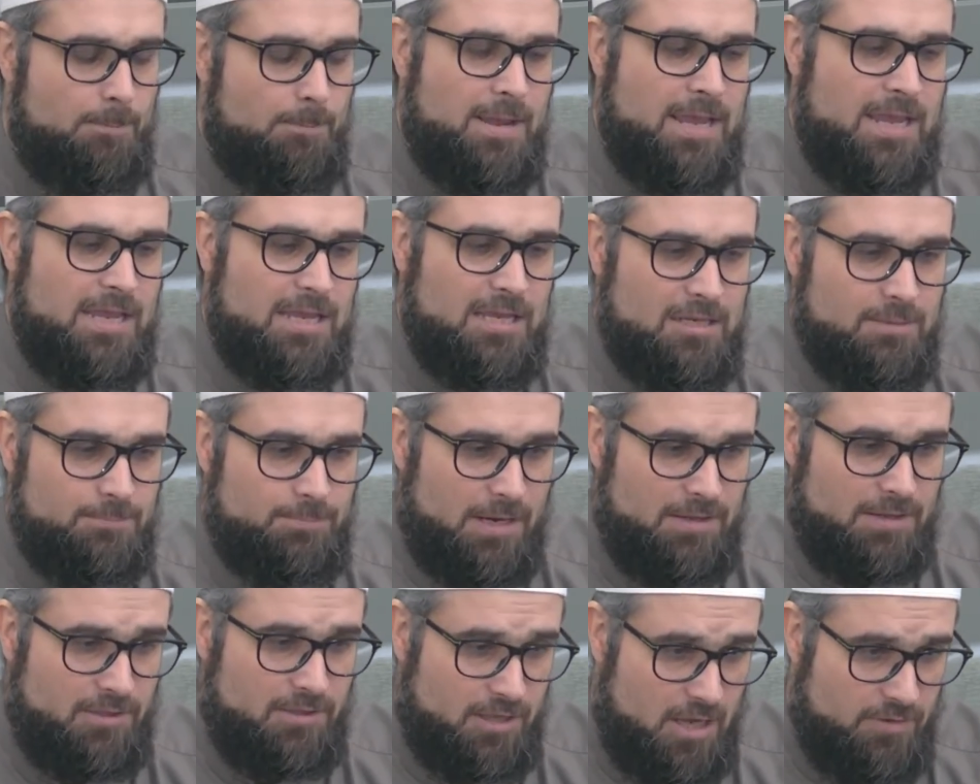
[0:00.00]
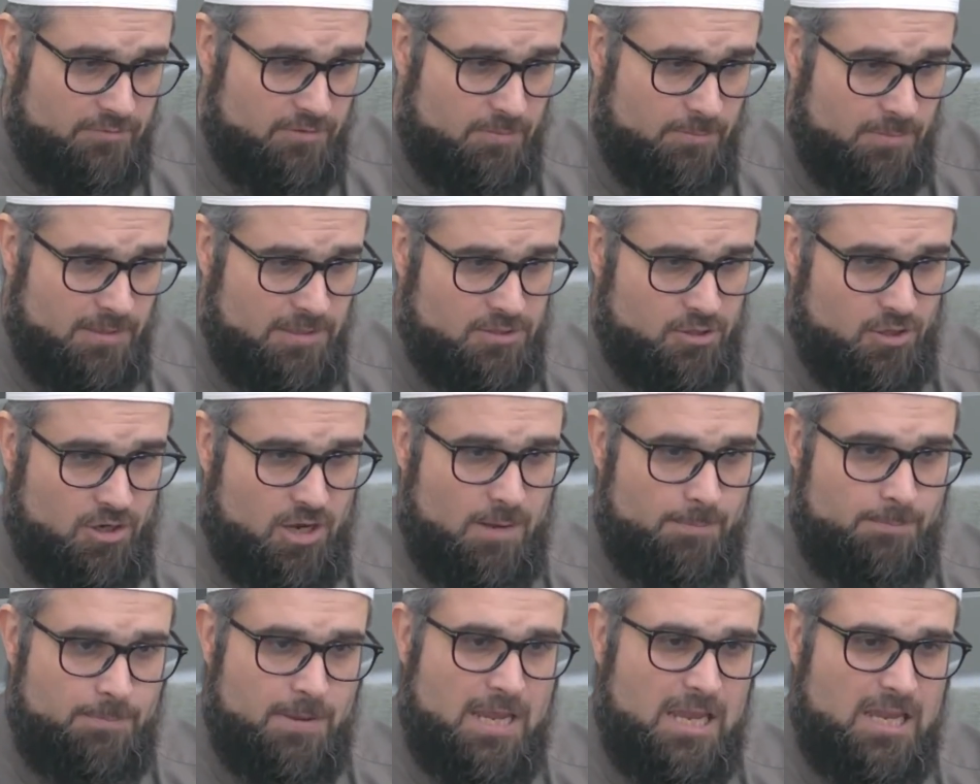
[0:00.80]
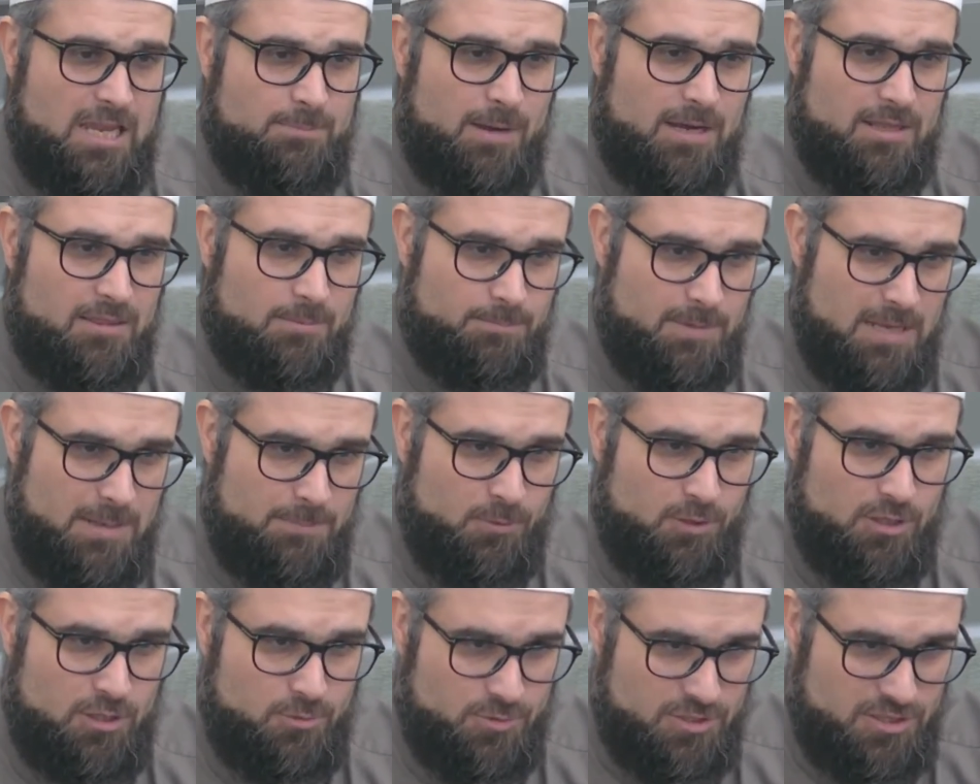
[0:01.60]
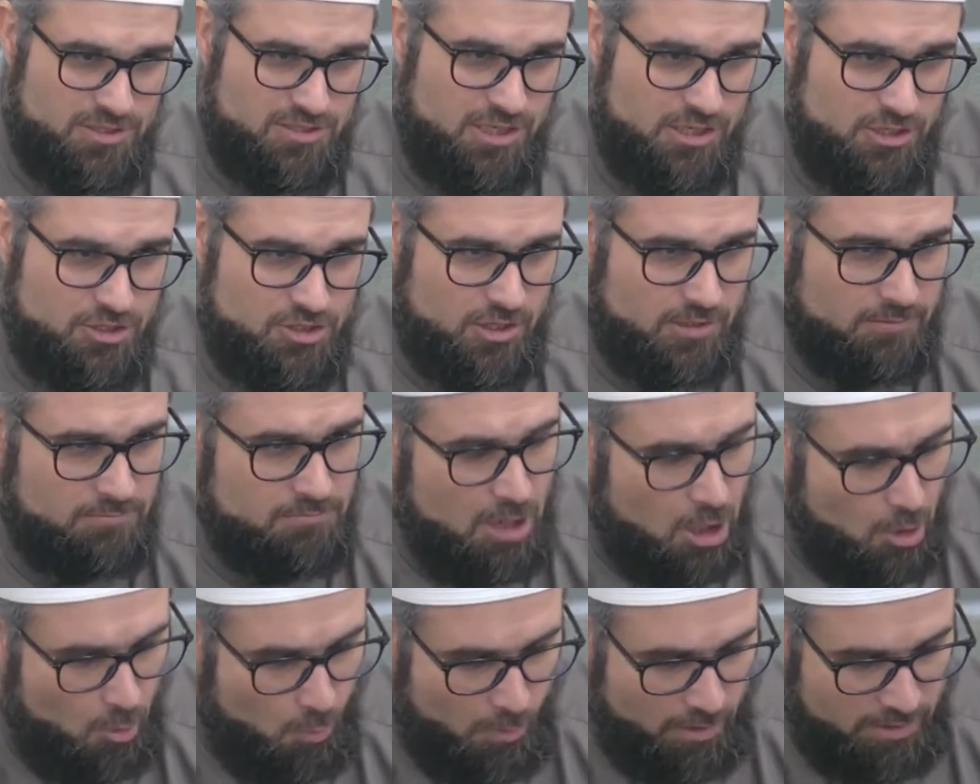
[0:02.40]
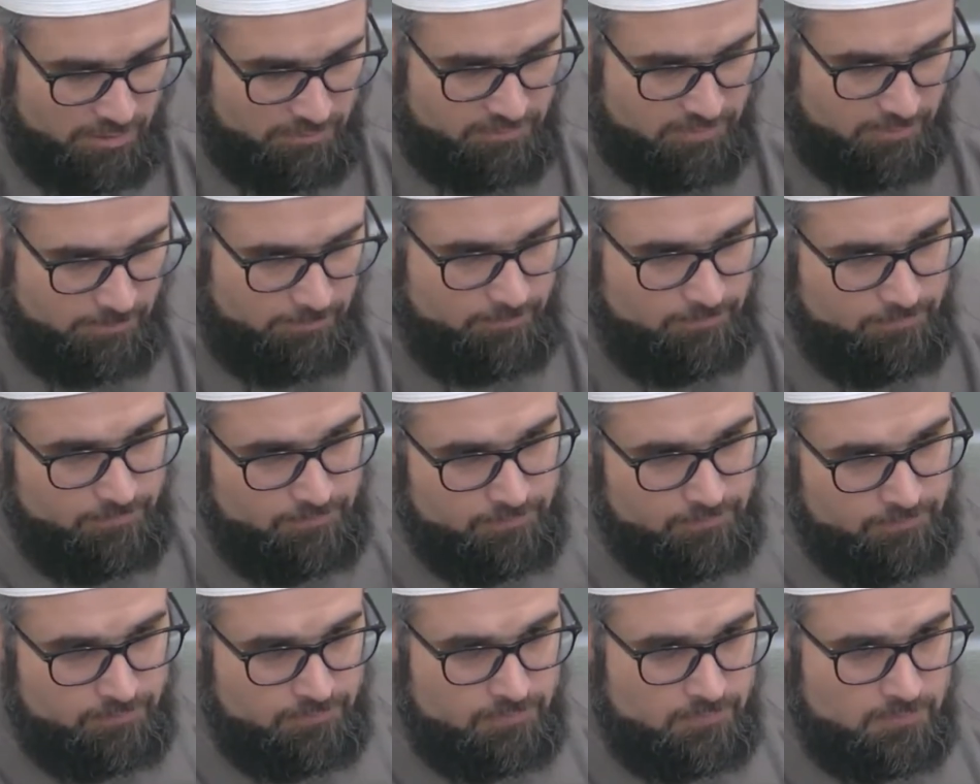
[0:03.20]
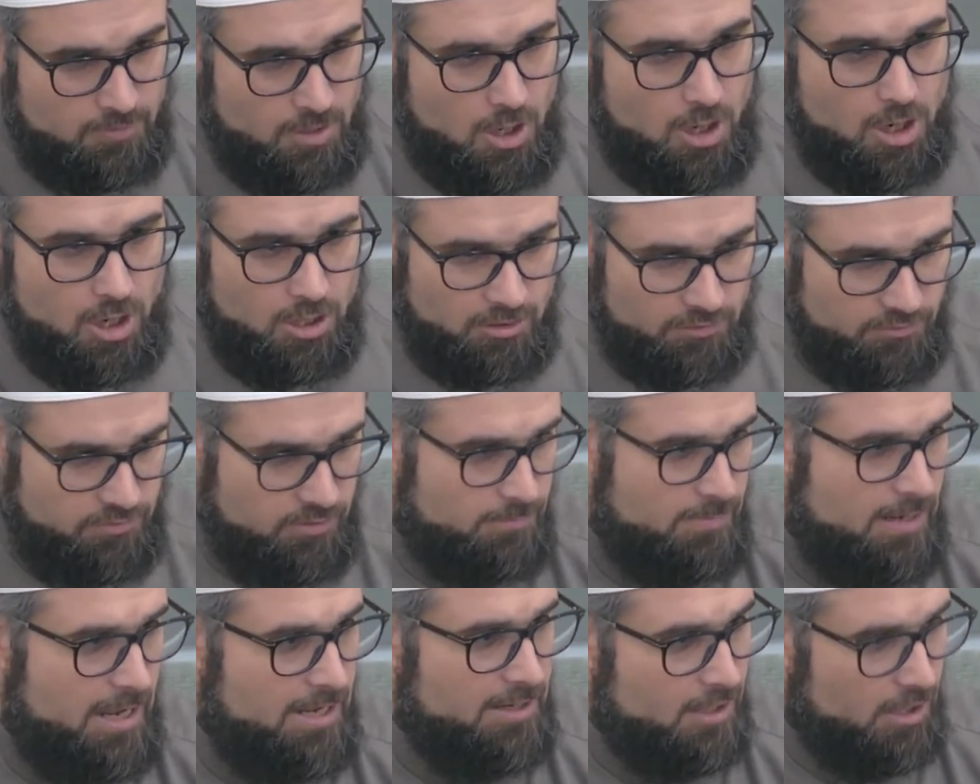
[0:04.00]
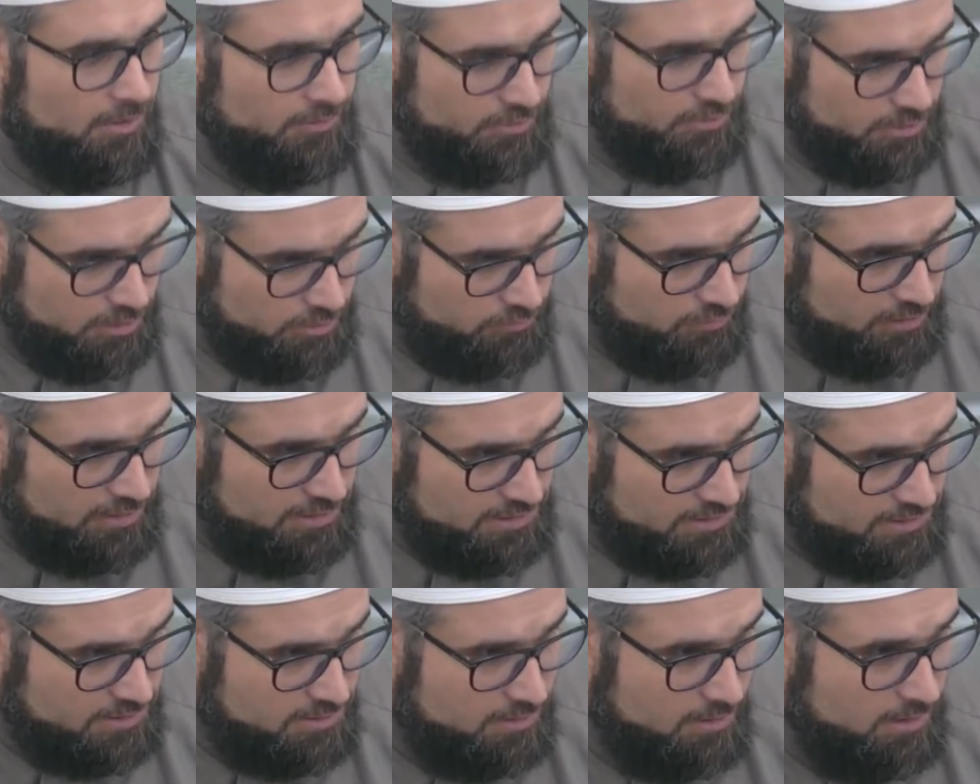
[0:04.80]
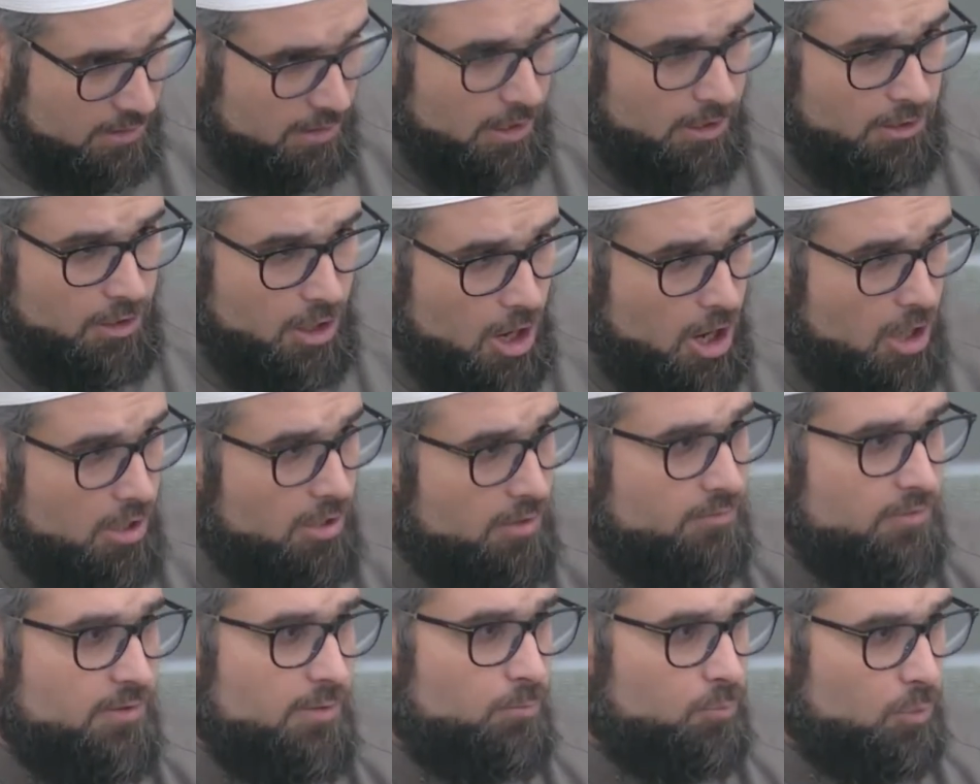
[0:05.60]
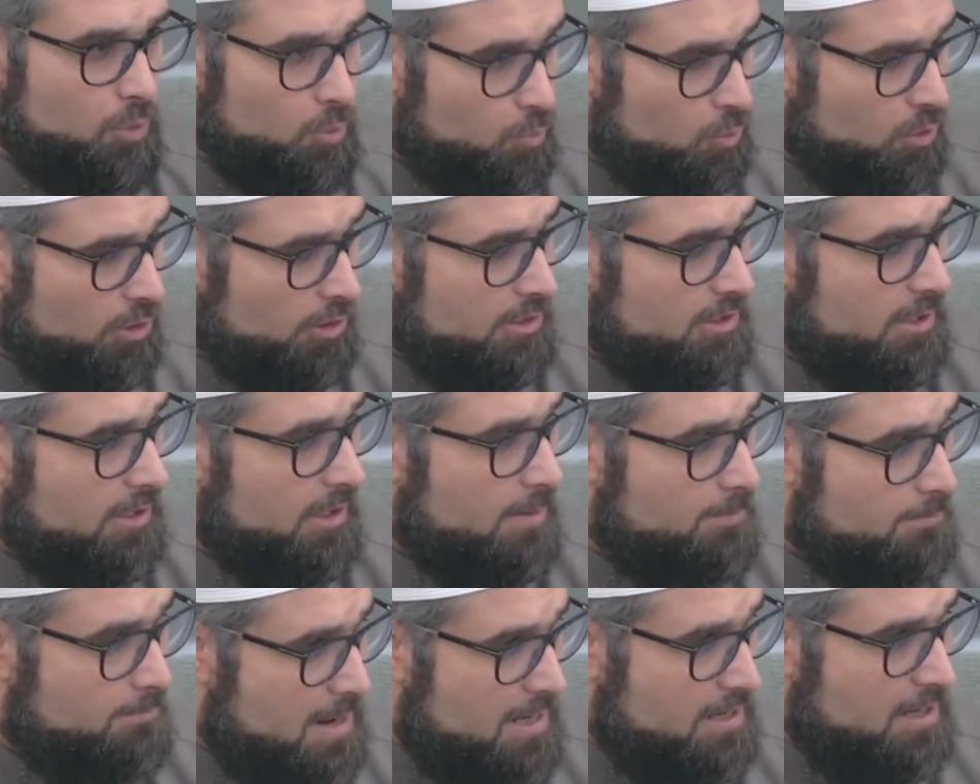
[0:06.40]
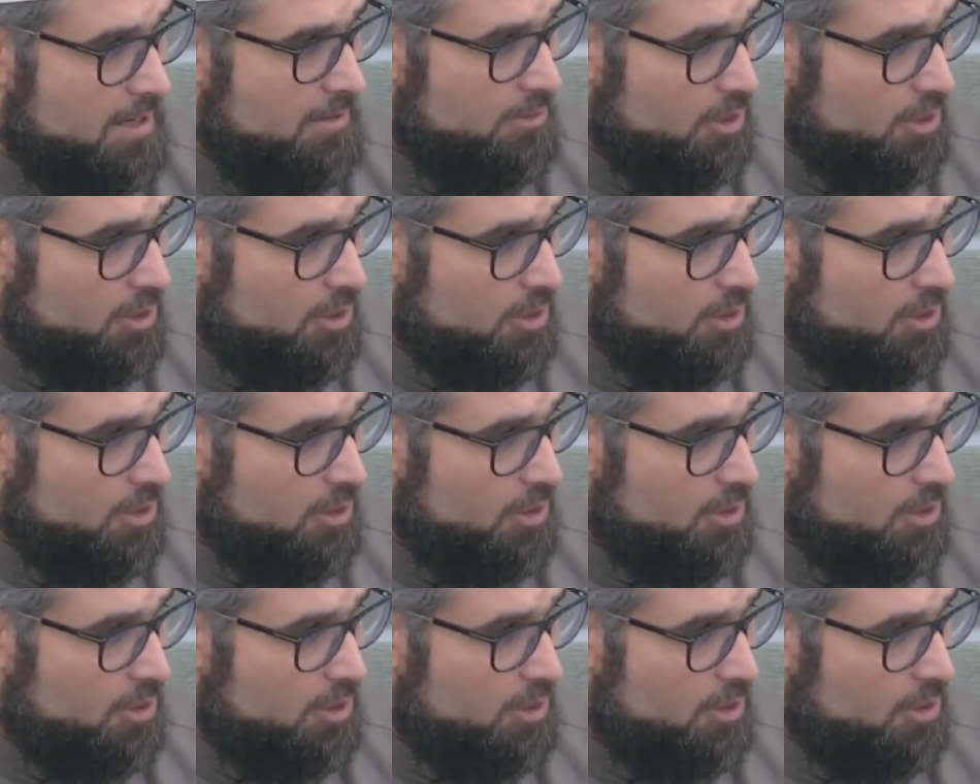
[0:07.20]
paid by the government or got paid by the people he was teaching. Not one of them. All of them had other degrees. And all of them were working and making